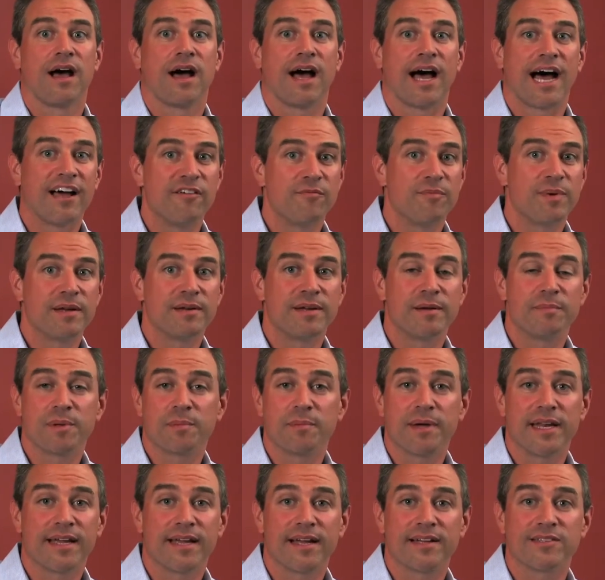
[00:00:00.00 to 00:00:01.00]
I've been
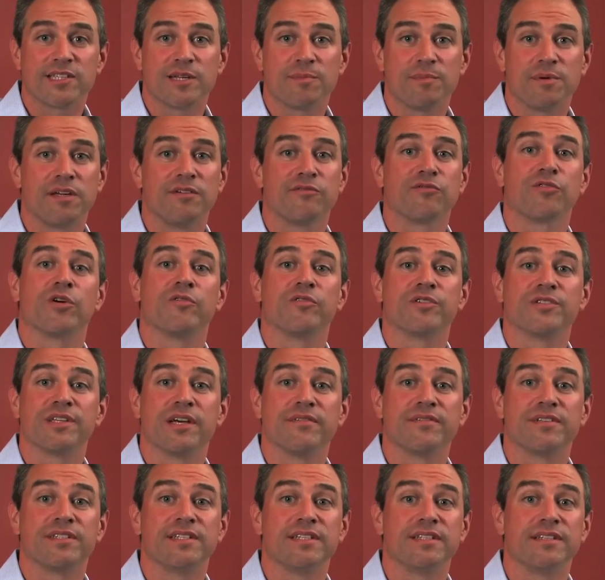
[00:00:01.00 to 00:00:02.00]
implementing SAP for over
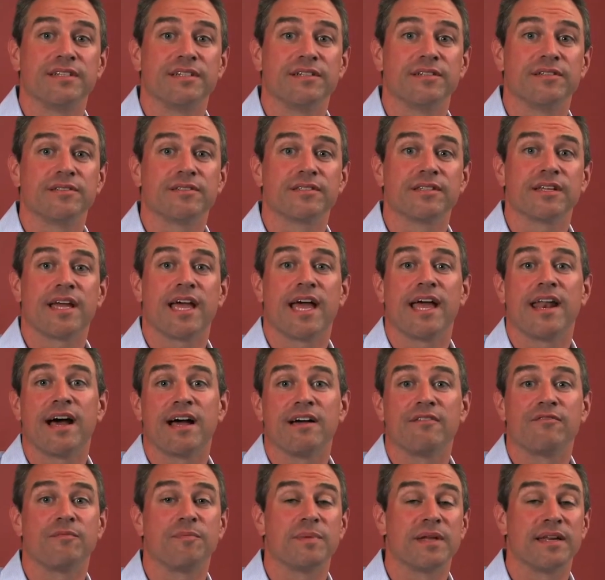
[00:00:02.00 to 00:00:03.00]
17 years, and
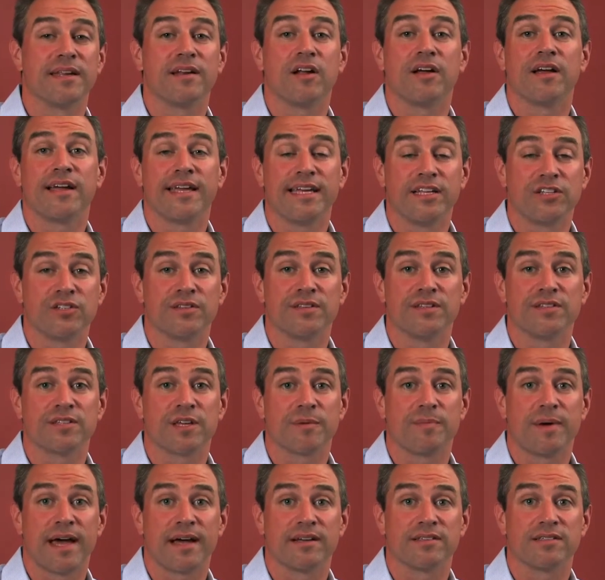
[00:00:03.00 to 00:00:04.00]
I've been in each of these
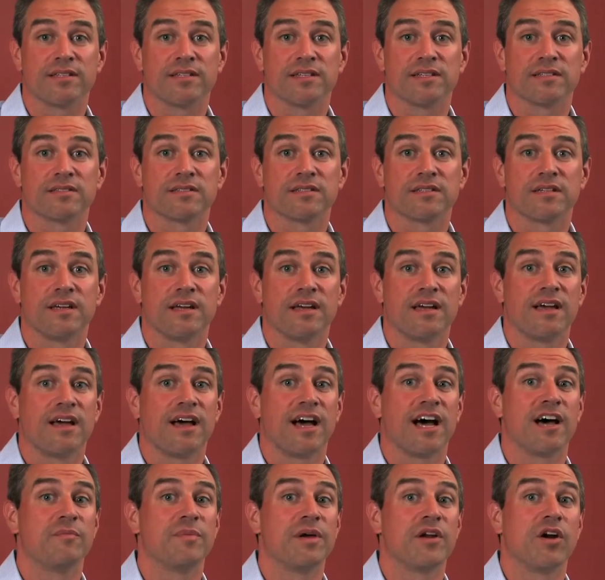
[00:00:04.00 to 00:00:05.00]
capacities.
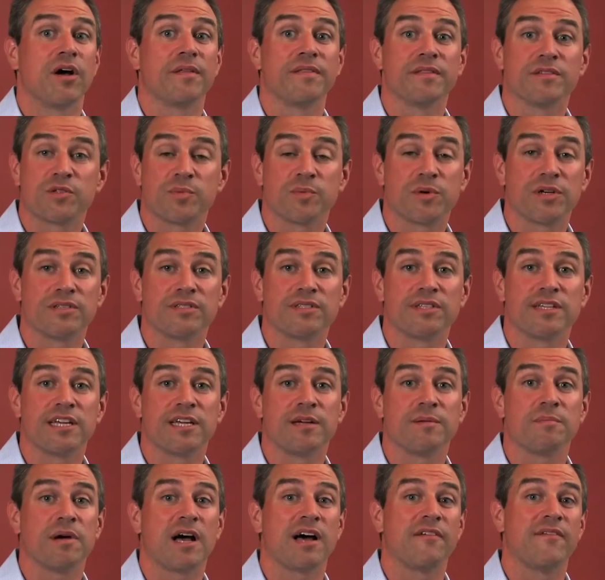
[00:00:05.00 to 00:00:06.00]
I've been on the sprint
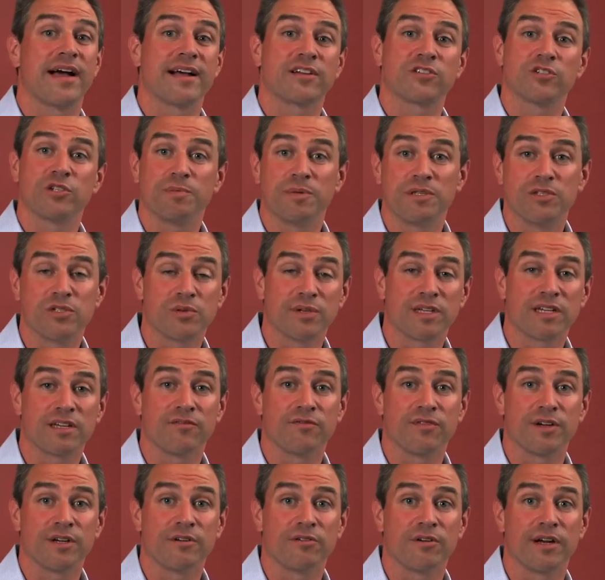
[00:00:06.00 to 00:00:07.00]
team, I've actually been doing
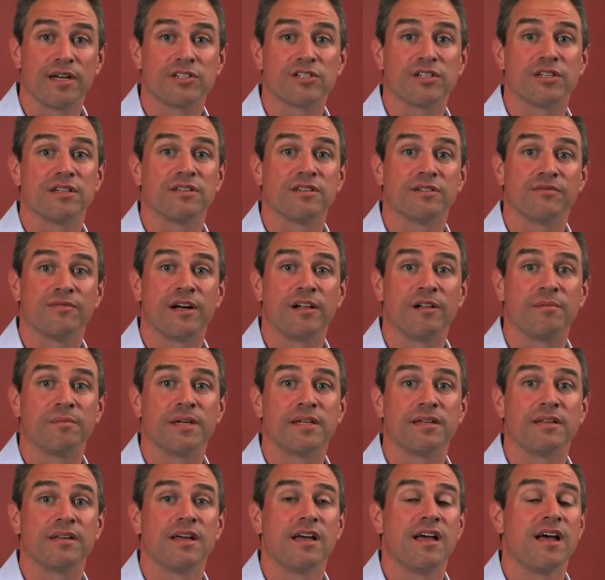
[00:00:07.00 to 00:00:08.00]
configuration and
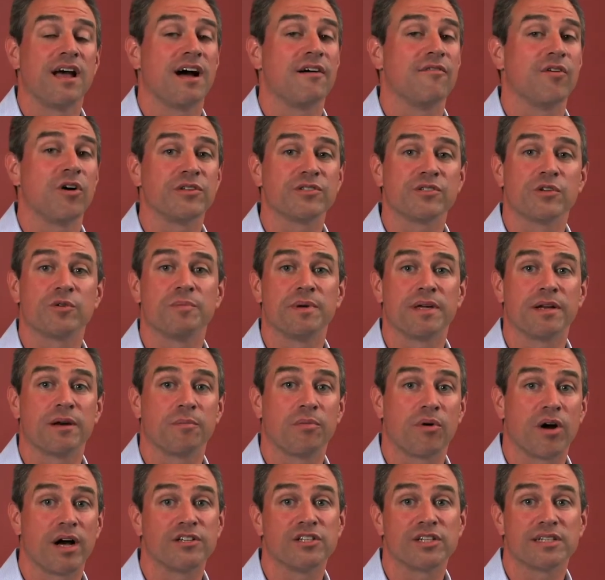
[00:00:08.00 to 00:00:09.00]
development, I've also been a
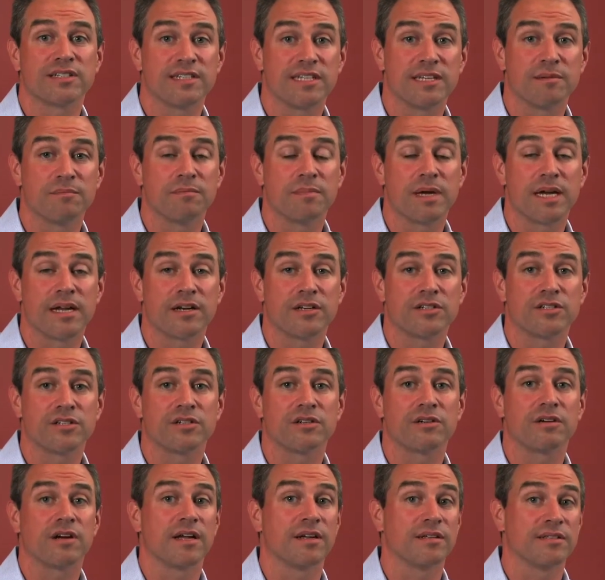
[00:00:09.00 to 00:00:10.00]
project team
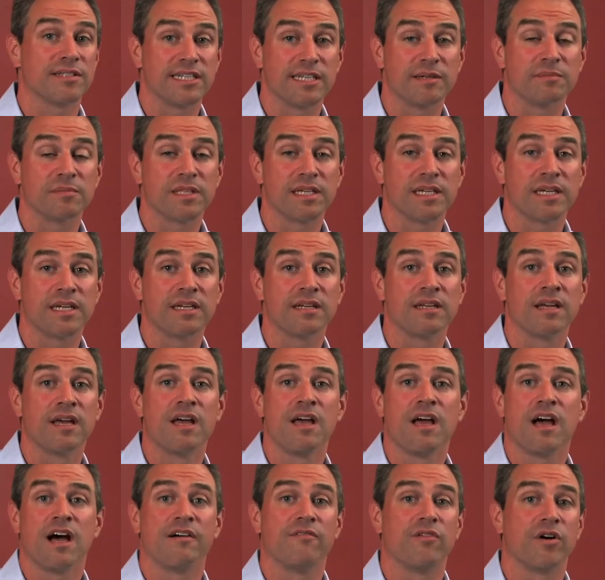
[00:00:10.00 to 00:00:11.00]
manager, a team lead,
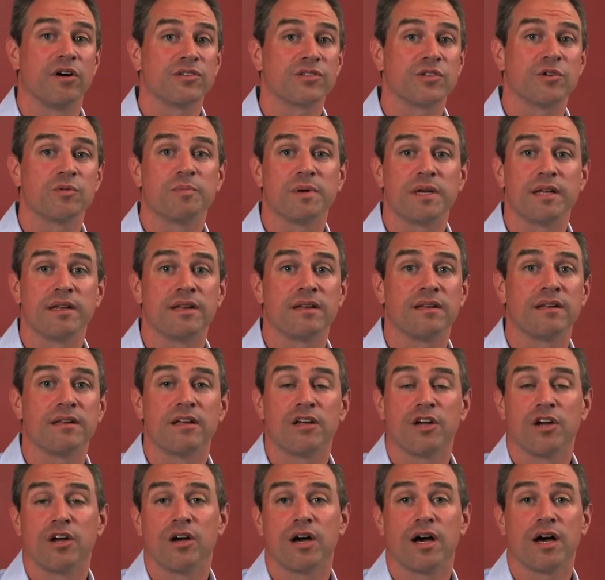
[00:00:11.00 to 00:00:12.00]
I've also been
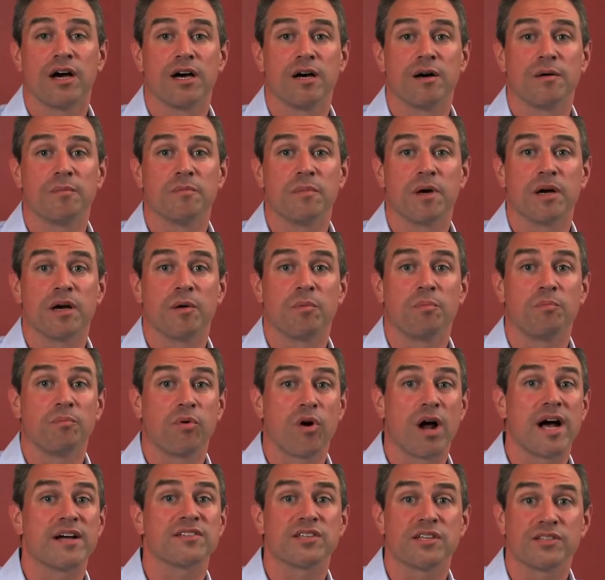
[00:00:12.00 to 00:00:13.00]
a
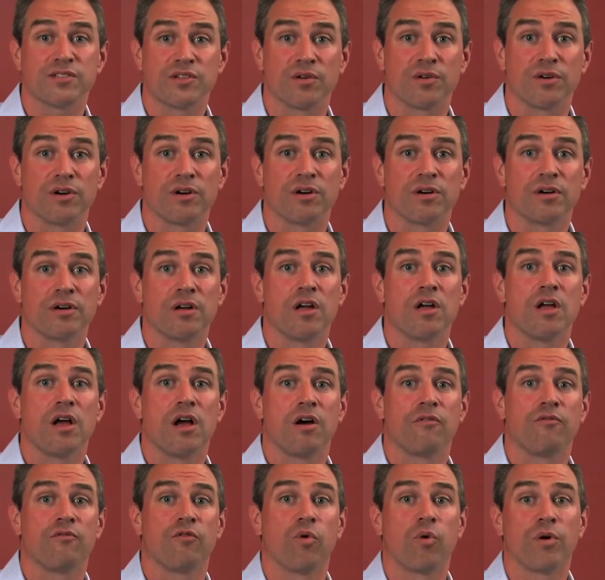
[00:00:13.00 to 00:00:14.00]
process owner
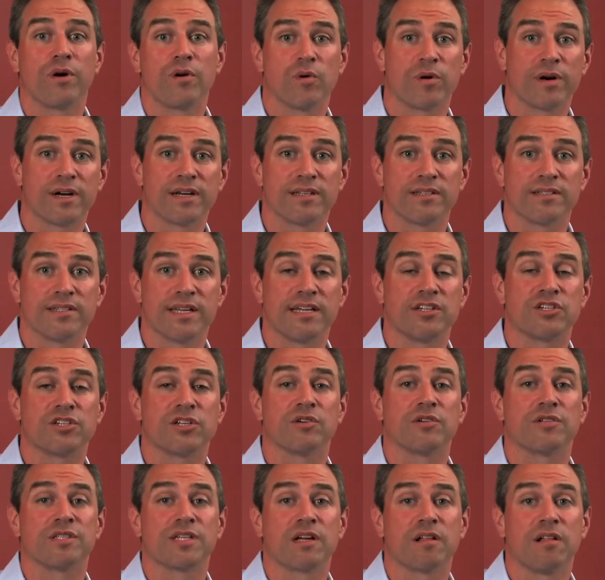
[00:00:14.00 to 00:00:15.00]
for an organization
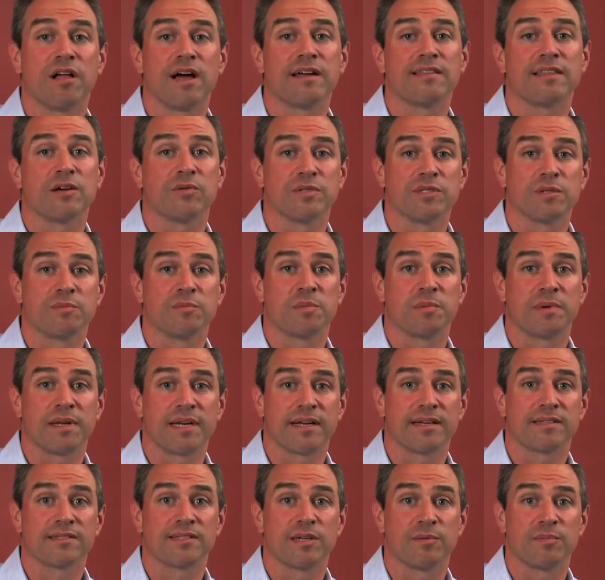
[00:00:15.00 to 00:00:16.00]
or as a client that was
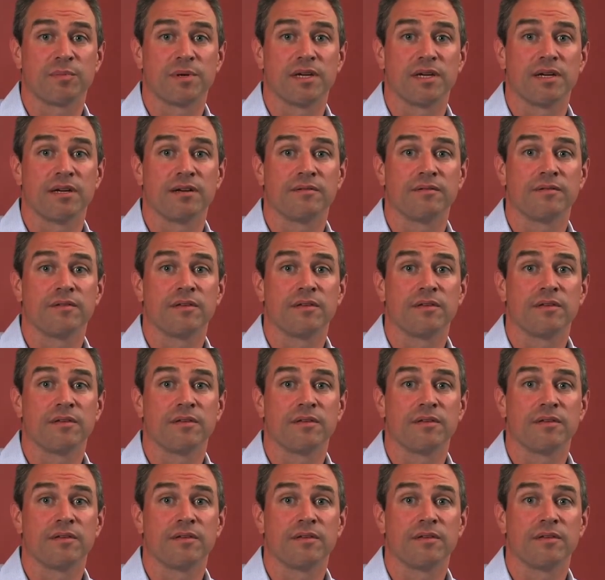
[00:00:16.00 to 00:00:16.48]
implementing SAP.